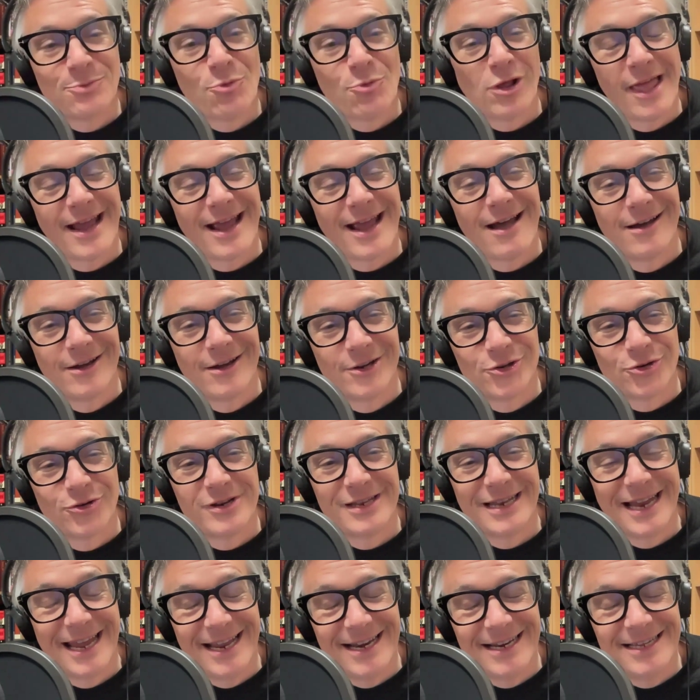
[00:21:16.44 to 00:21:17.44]
like
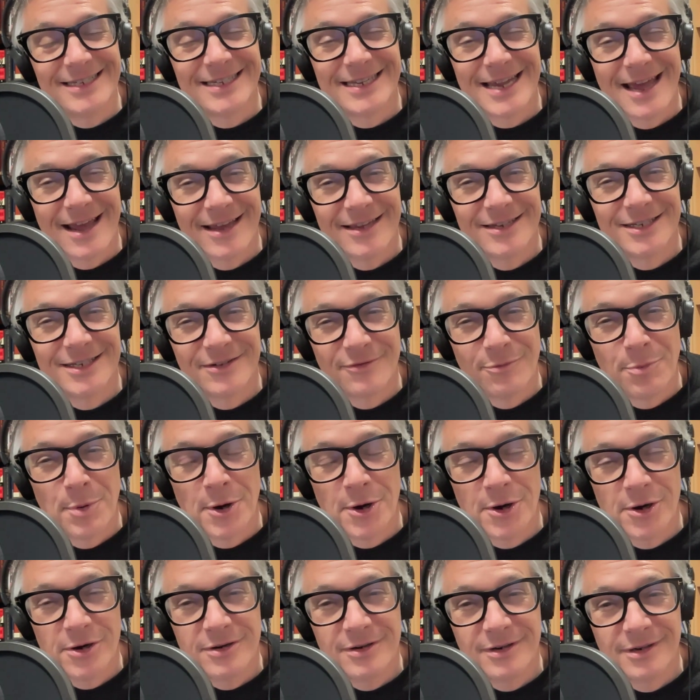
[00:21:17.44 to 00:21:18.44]
180 seconds of
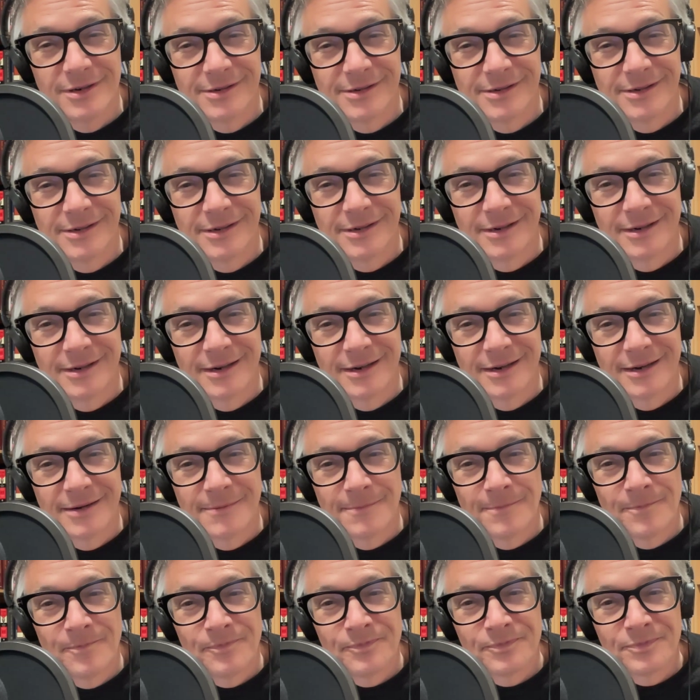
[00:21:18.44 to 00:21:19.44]
burn.
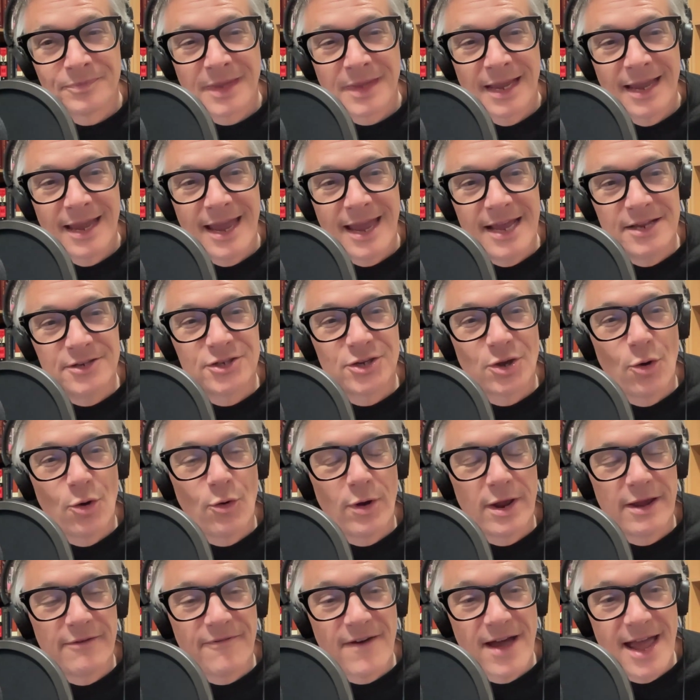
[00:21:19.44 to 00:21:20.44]
And
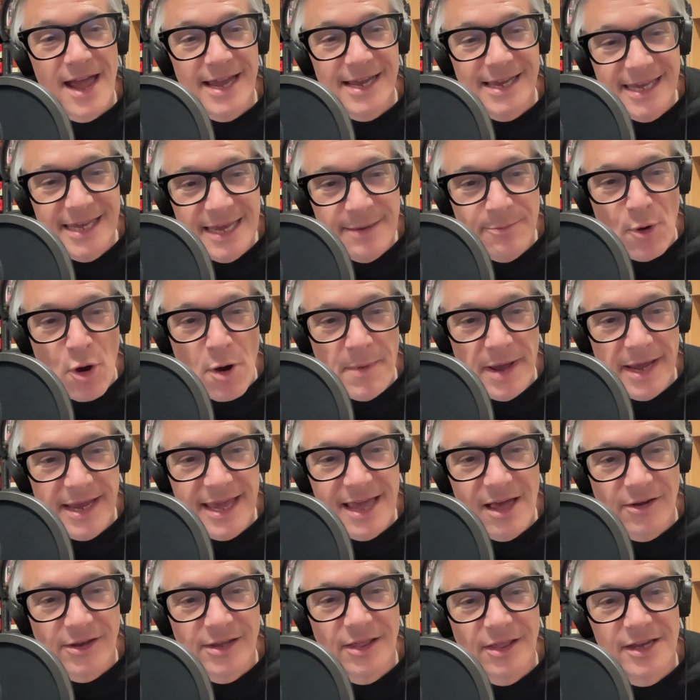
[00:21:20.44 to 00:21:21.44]
so if I keep all my
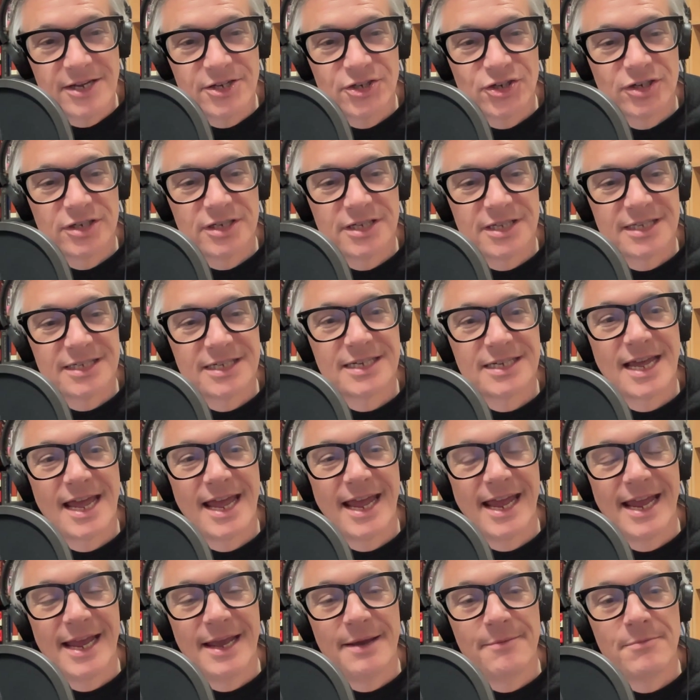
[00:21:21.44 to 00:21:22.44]
calculations the
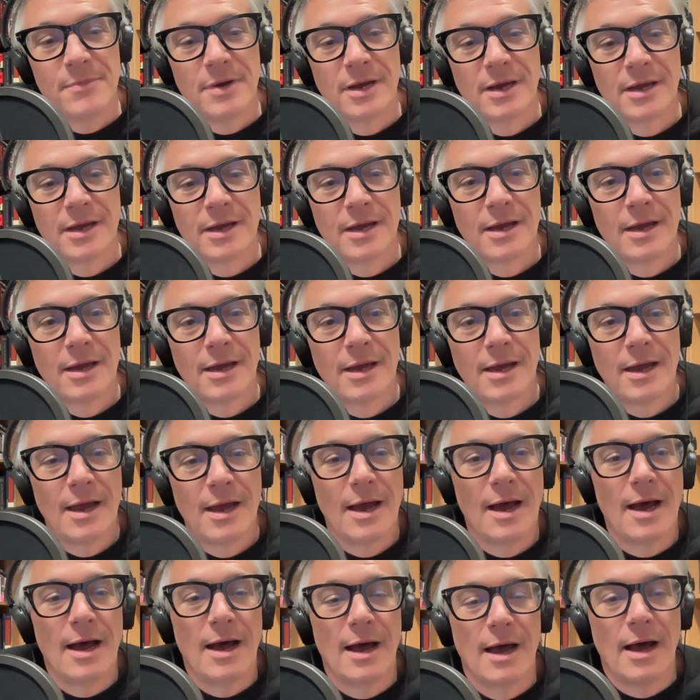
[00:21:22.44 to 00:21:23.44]
same,
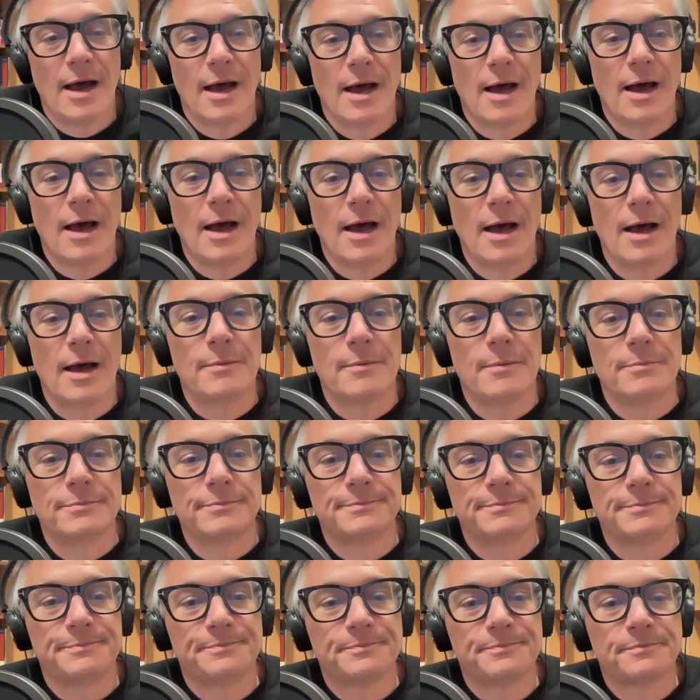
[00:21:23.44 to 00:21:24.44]
and
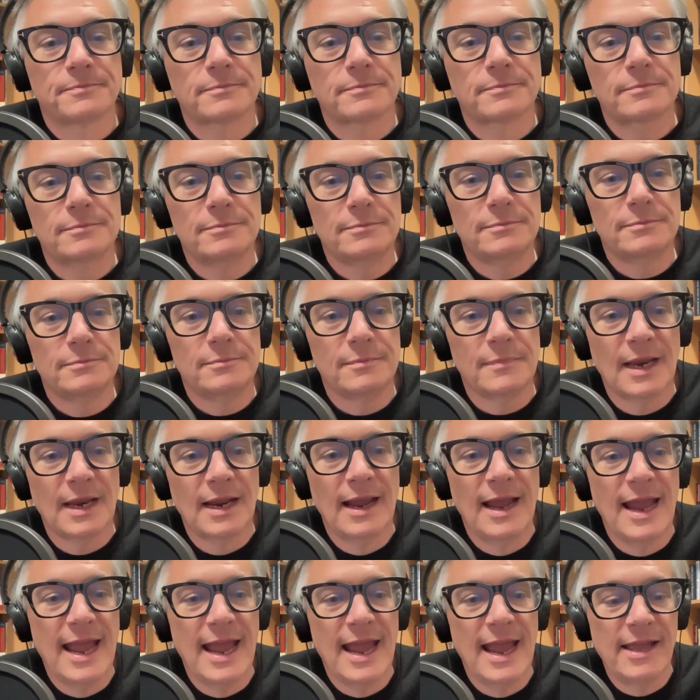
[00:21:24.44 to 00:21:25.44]

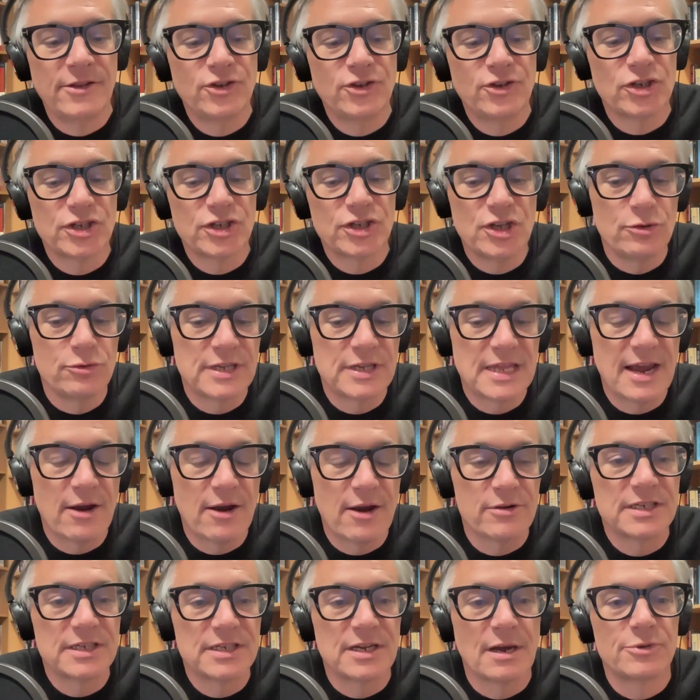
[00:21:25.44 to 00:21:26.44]
just use their
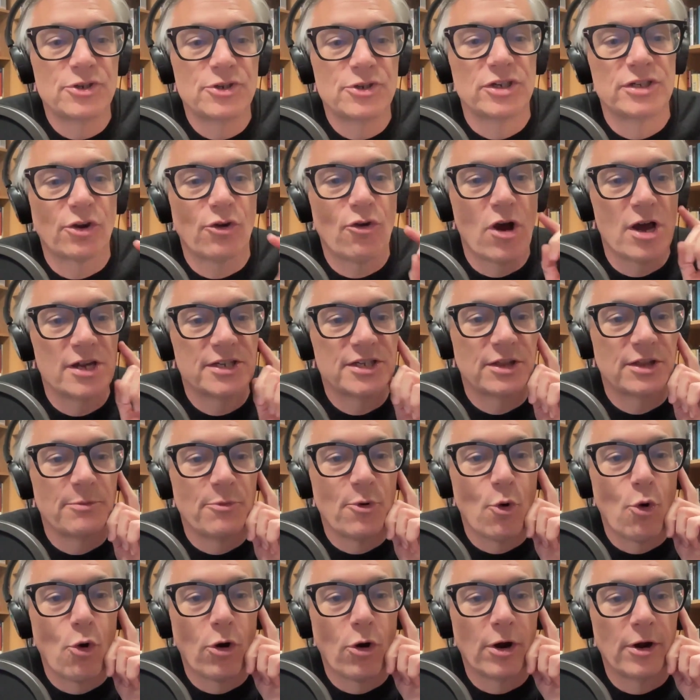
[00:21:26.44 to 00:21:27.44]
assumptions across the
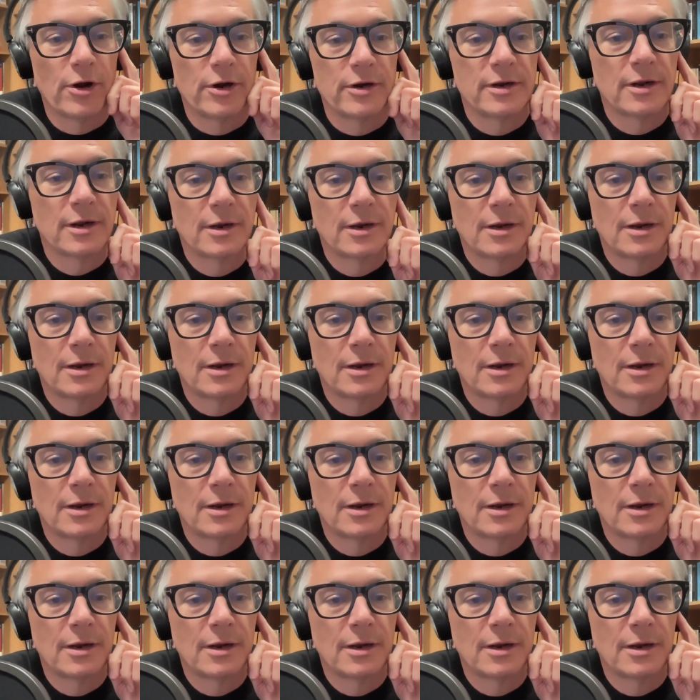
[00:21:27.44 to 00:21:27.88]
board,